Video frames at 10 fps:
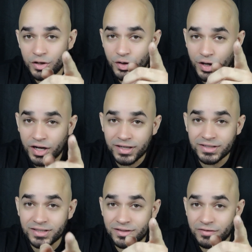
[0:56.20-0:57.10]
your
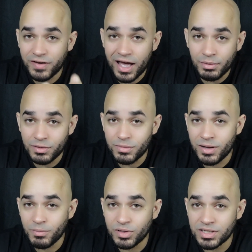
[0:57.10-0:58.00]
cousins, your family
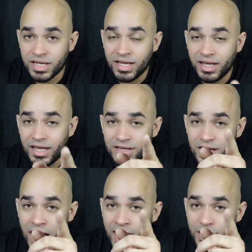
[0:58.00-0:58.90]
members, and
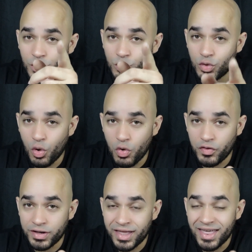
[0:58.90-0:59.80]
y'all ignore
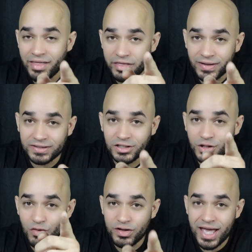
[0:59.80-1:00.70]
it. This is
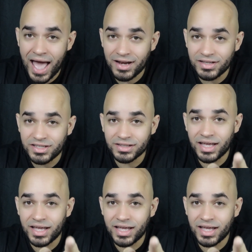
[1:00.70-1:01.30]
the reality check